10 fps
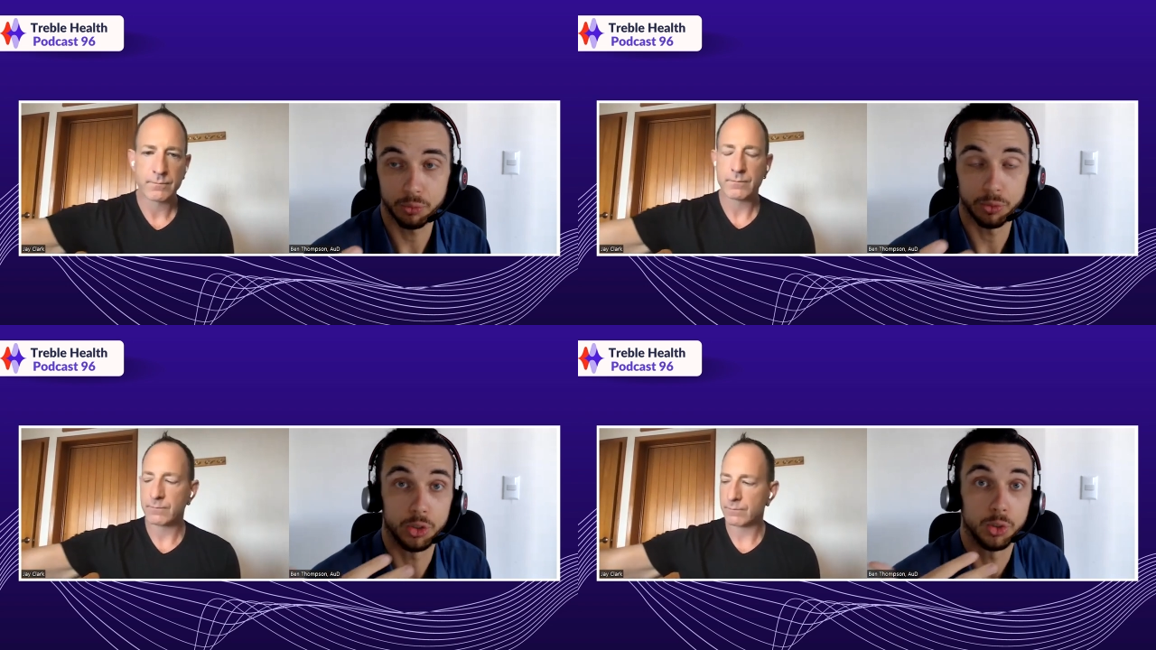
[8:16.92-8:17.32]

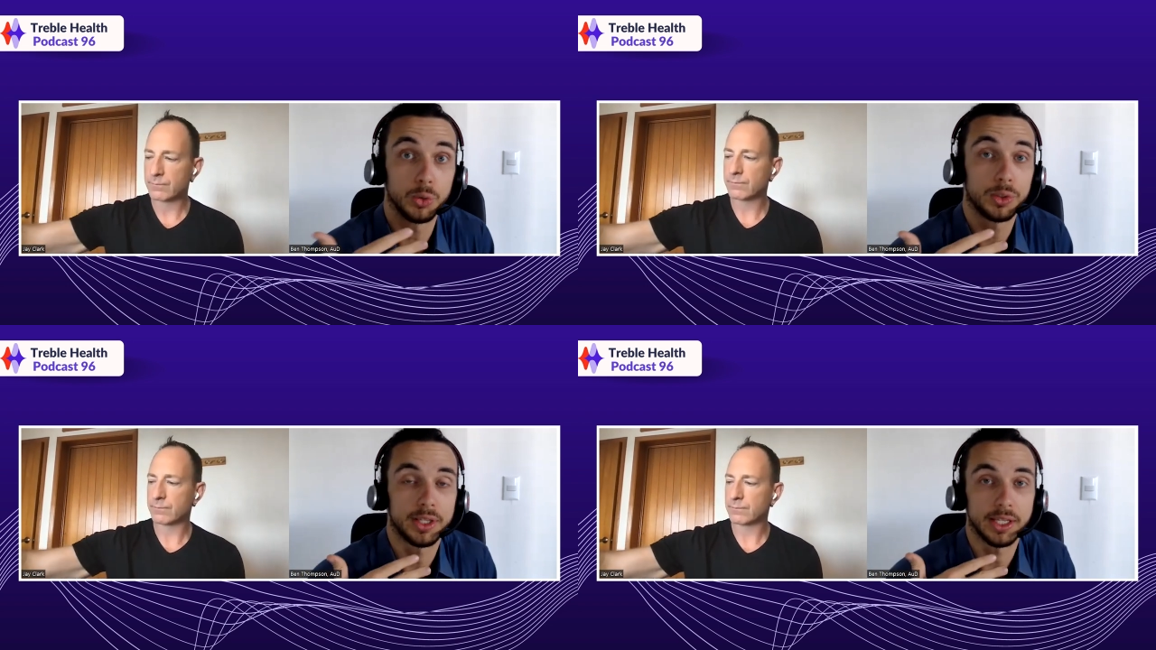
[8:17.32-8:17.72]
Speaker 1: just
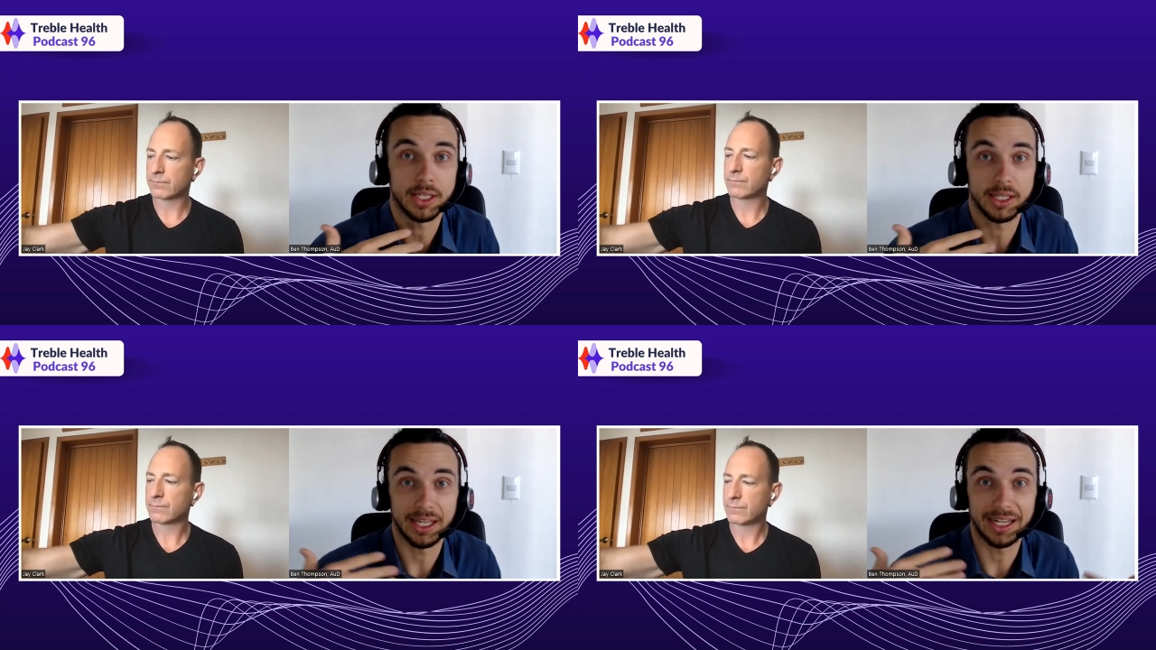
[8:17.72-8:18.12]
reduce
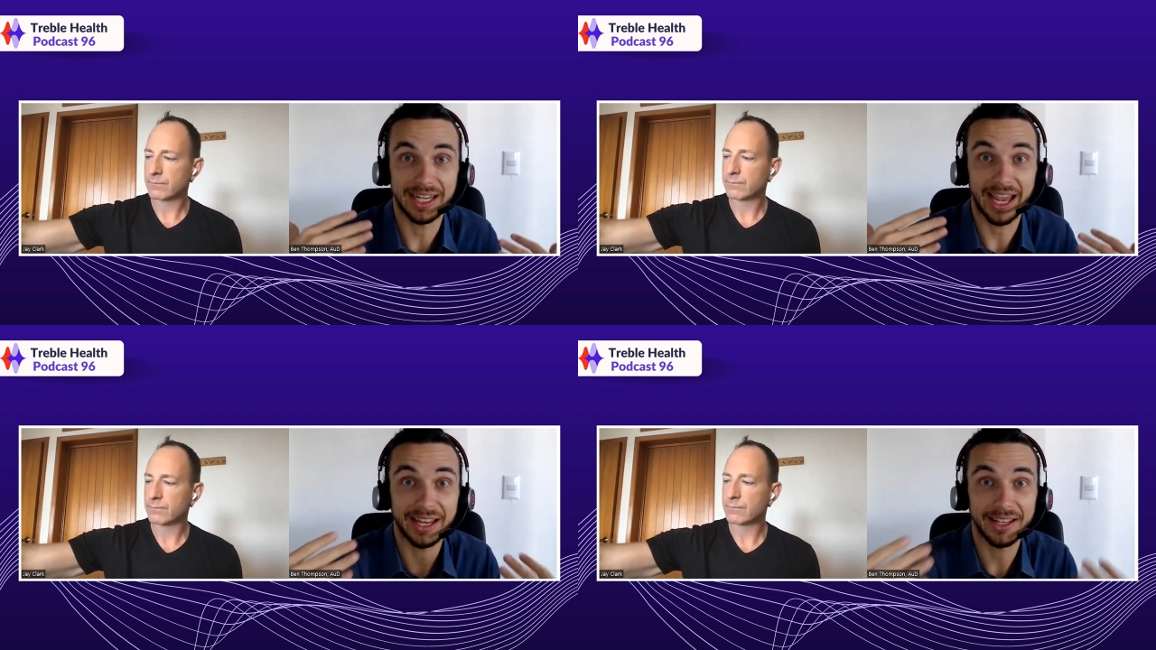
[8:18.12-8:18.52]
the
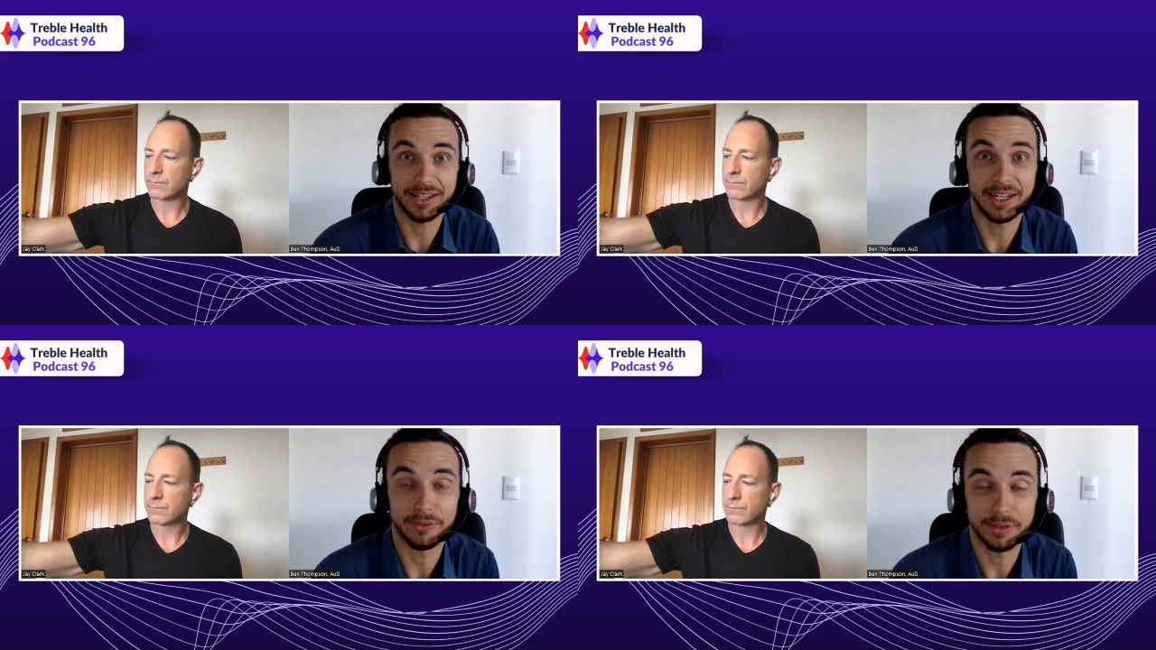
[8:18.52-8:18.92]

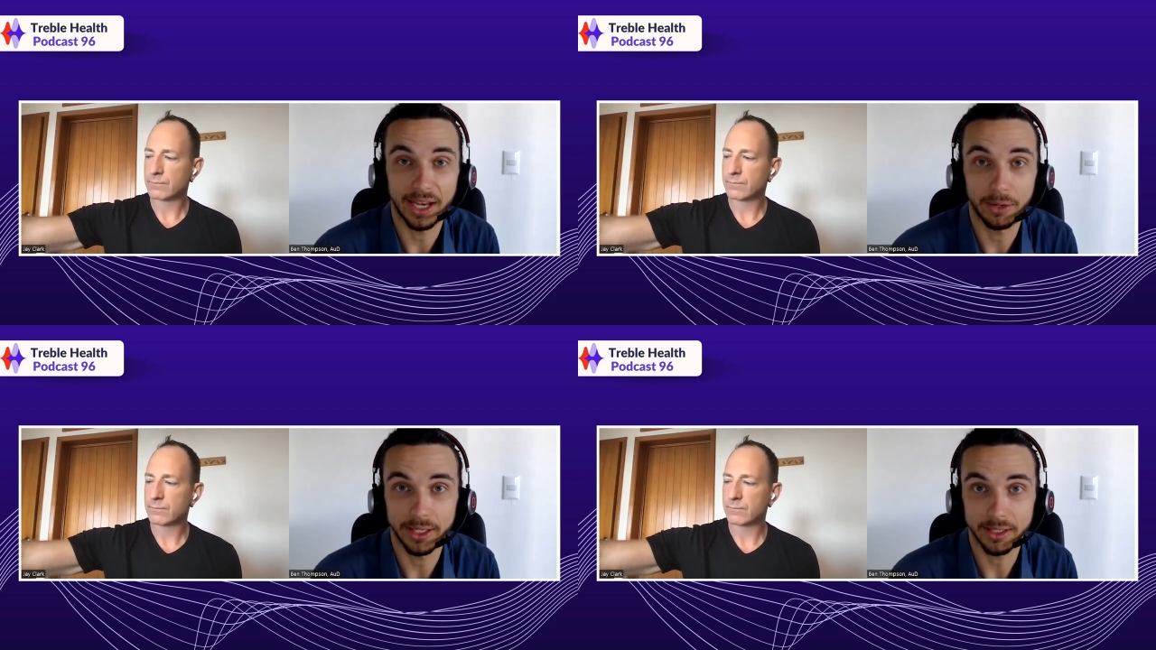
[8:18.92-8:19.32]
intensity of
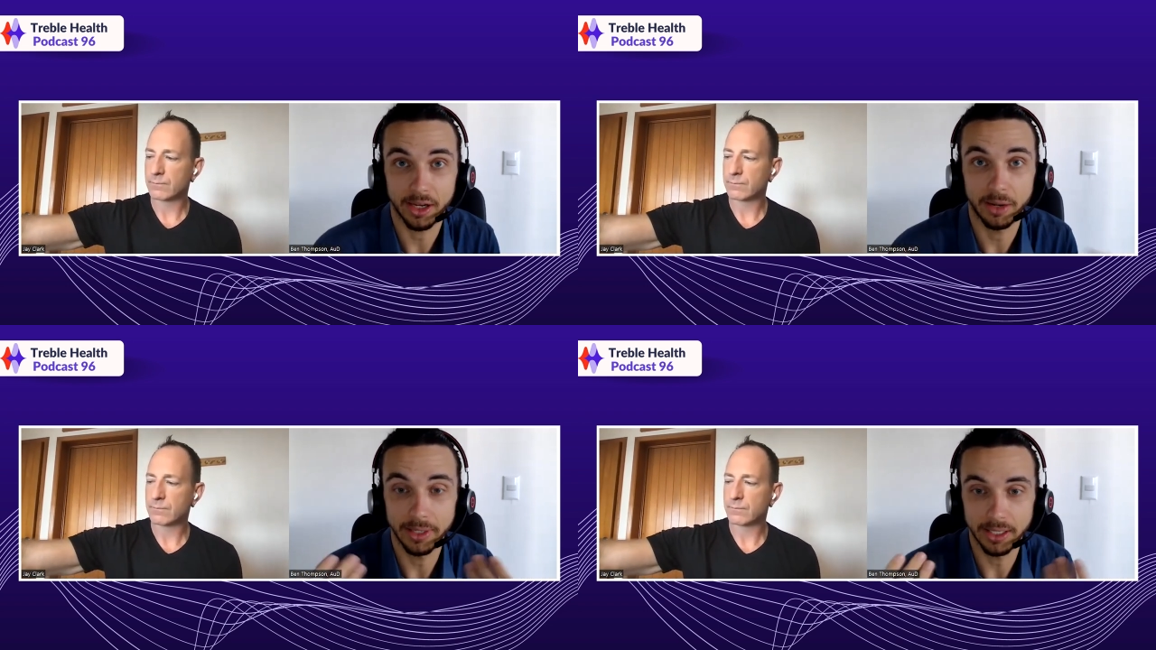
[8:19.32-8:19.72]
sound that's
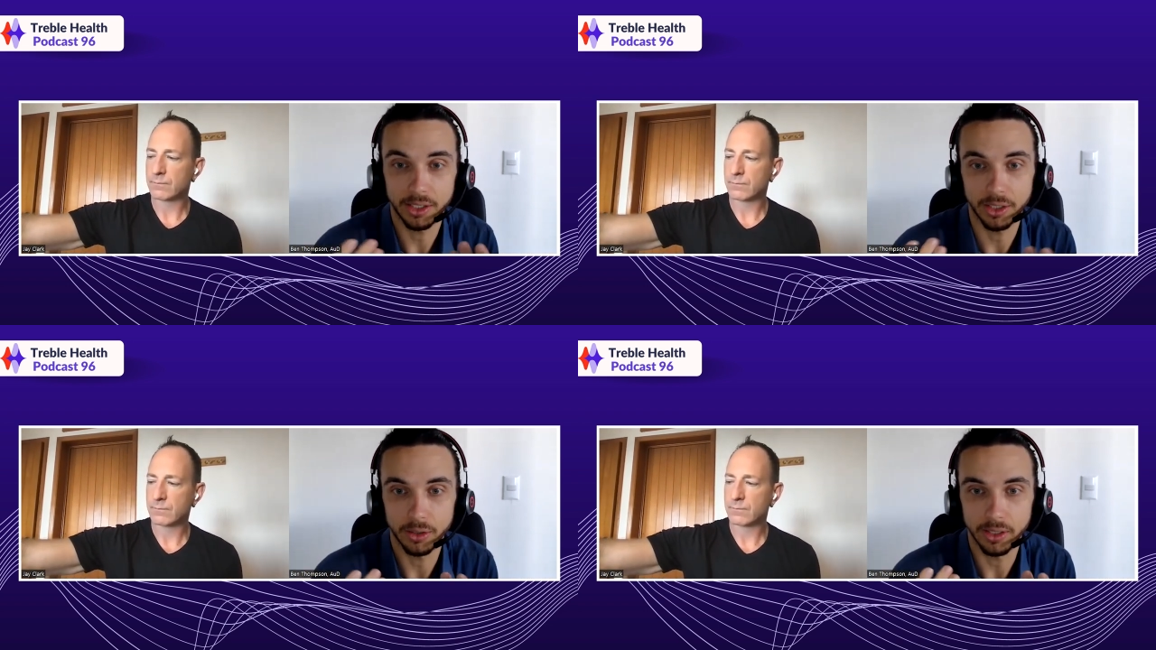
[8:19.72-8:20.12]
coming
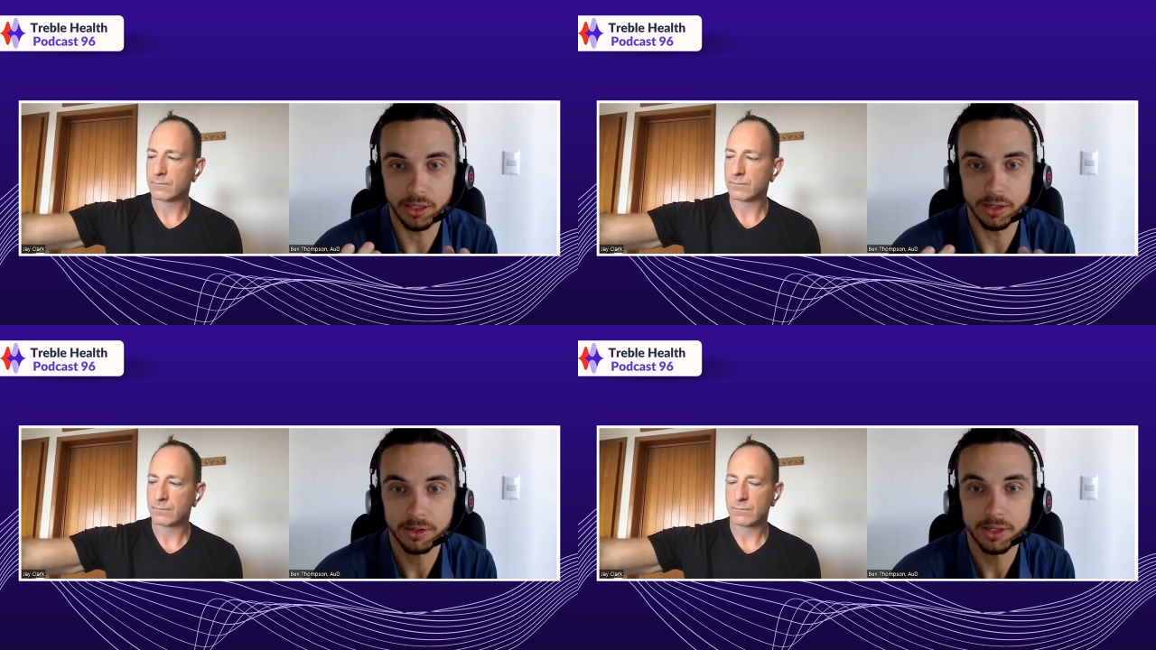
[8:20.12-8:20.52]
into your
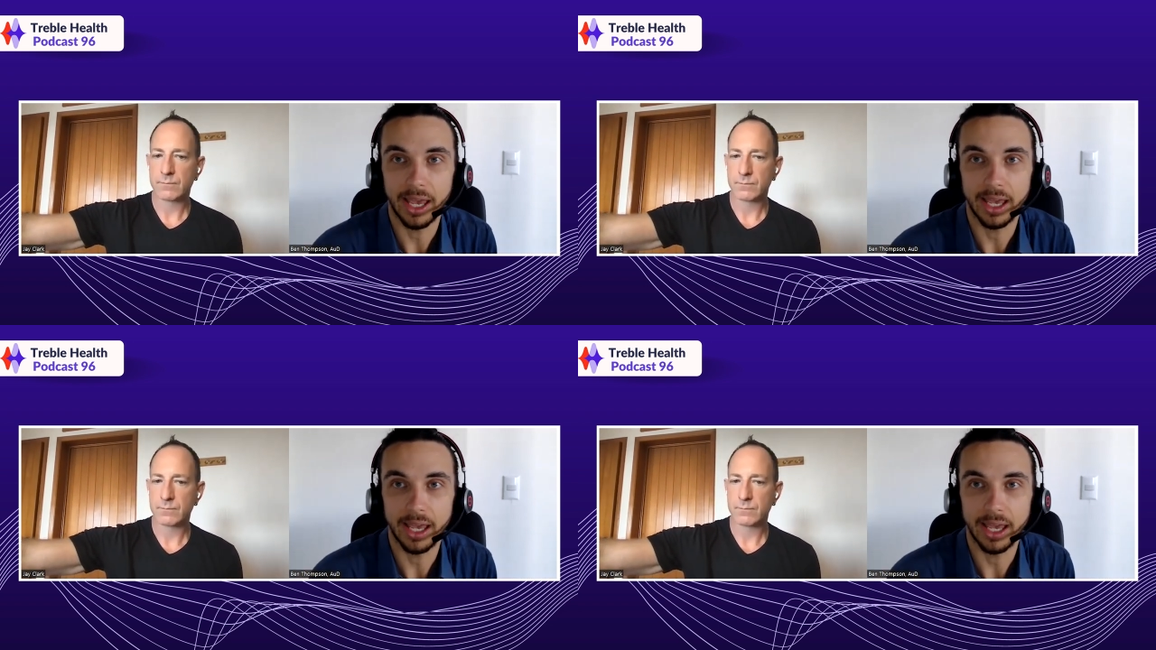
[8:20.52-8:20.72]
ears.